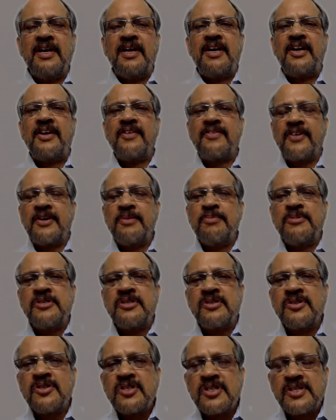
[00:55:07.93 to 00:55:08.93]
Different
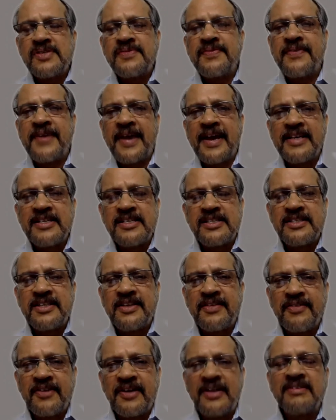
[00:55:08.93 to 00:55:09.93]
businesses face
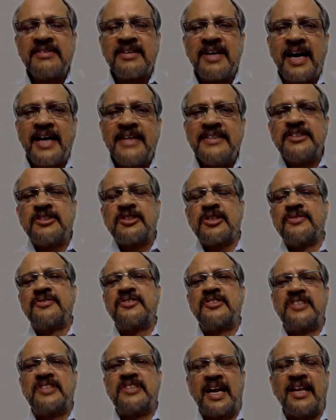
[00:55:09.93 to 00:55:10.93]
different kinds of
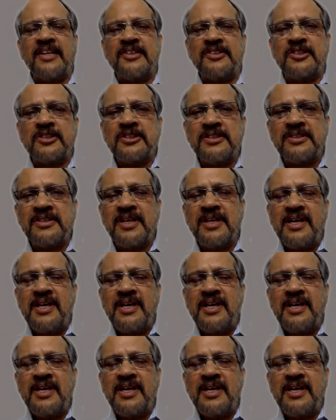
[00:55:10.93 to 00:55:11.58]
challenges.